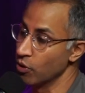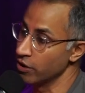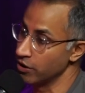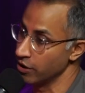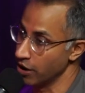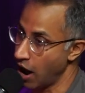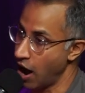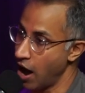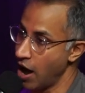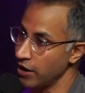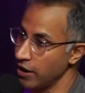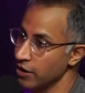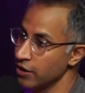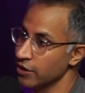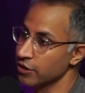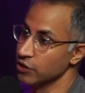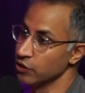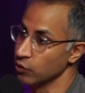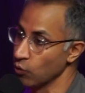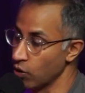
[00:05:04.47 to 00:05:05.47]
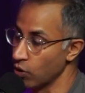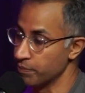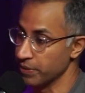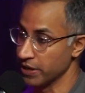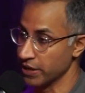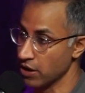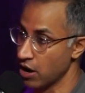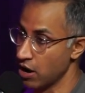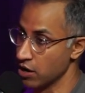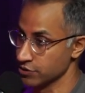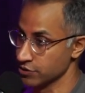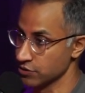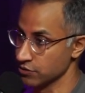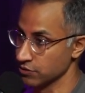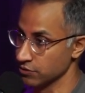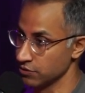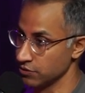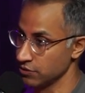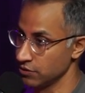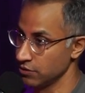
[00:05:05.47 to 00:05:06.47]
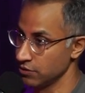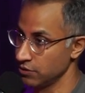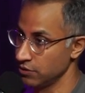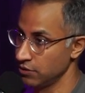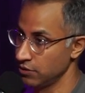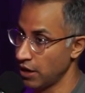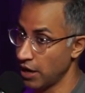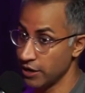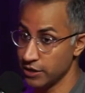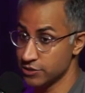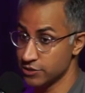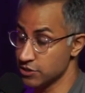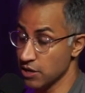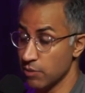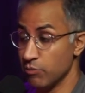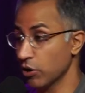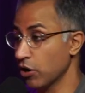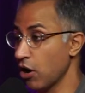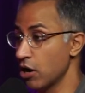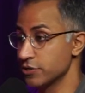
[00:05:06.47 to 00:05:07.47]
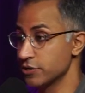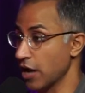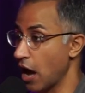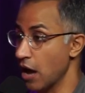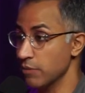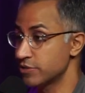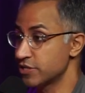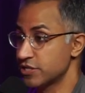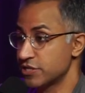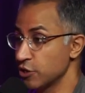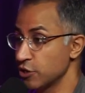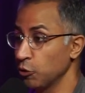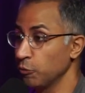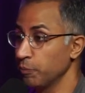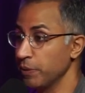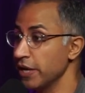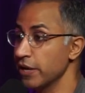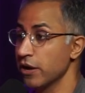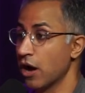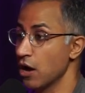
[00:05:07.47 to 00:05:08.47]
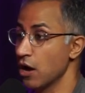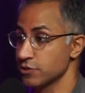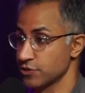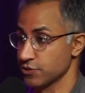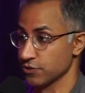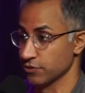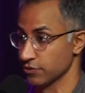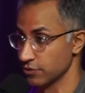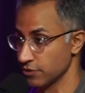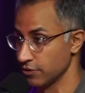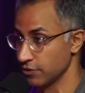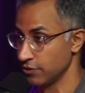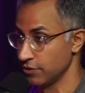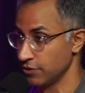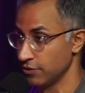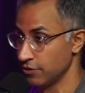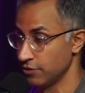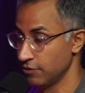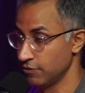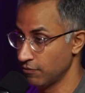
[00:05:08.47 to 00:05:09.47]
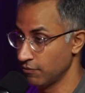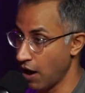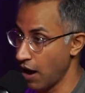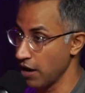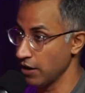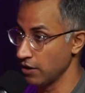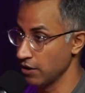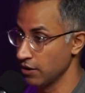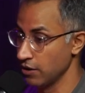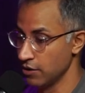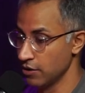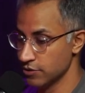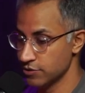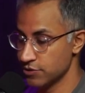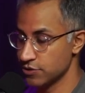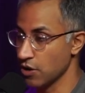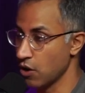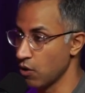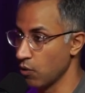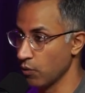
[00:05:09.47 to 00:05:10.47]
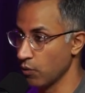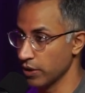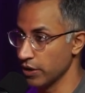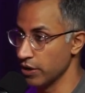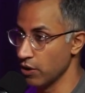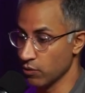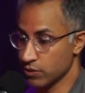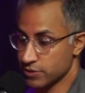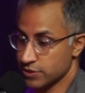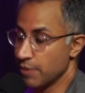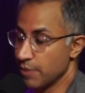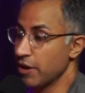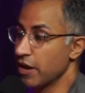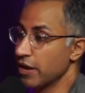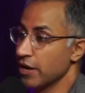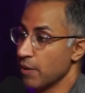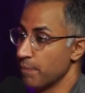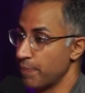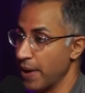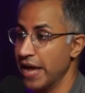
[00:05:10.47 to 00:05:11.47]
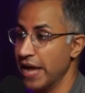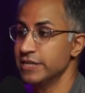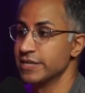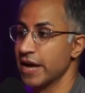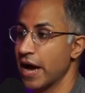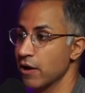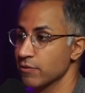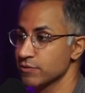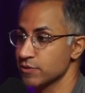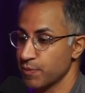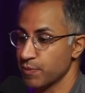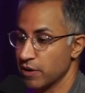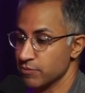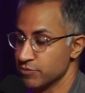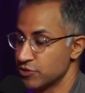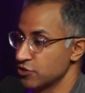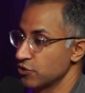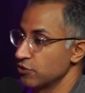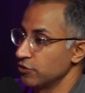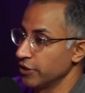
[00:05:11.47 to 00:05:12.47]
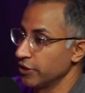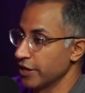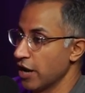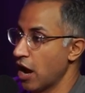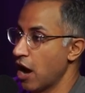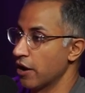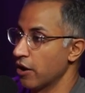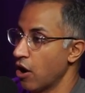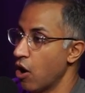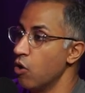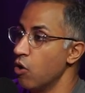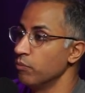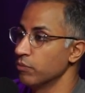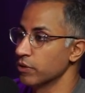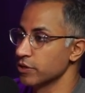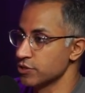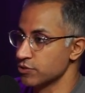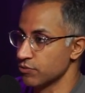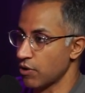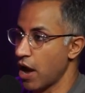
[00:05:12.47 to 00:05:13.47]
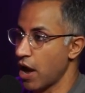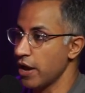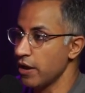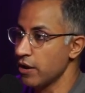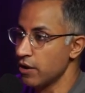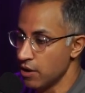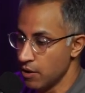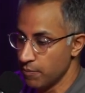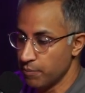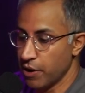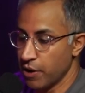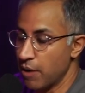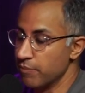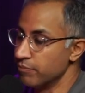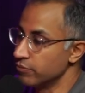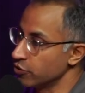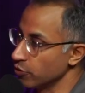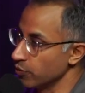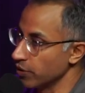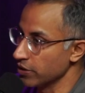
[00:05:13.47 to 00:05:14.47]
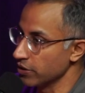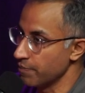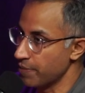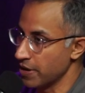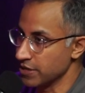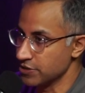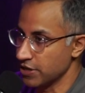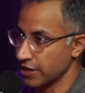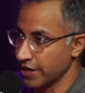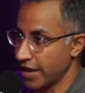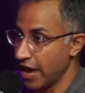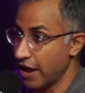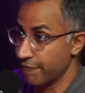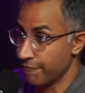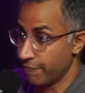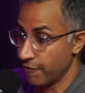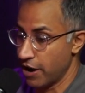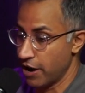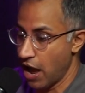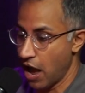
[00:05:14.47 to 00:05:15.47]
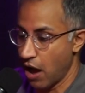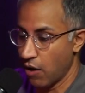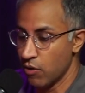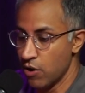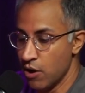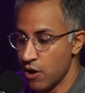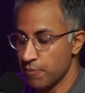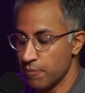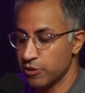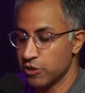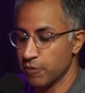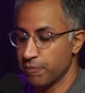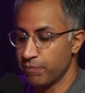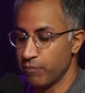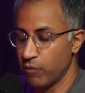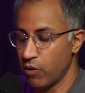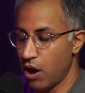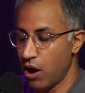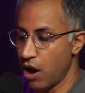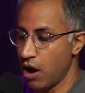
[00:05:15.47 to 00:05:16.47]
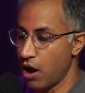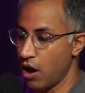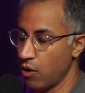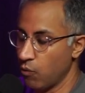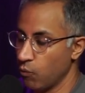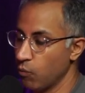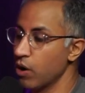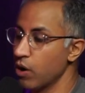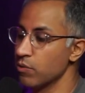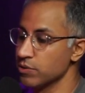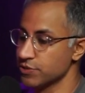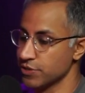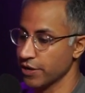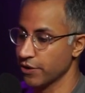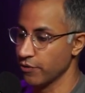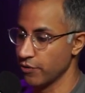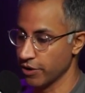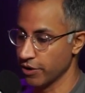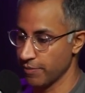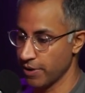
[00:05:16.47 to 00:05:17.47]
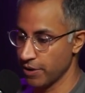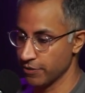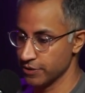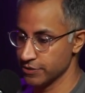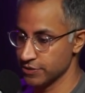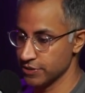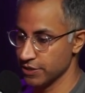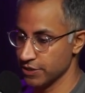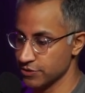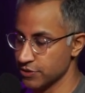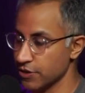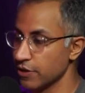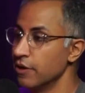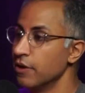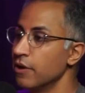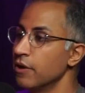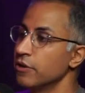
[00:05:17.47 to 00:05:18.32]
not, you're being hustled. True. And in some regards, I'm still being hustled. Of right? course, yeah. So, you know, because I'm not in a penthouse, but I'm certainly not homeless, right? right? But I'm doing the best I can for now. But the uh, where was I going about this? You Is, said my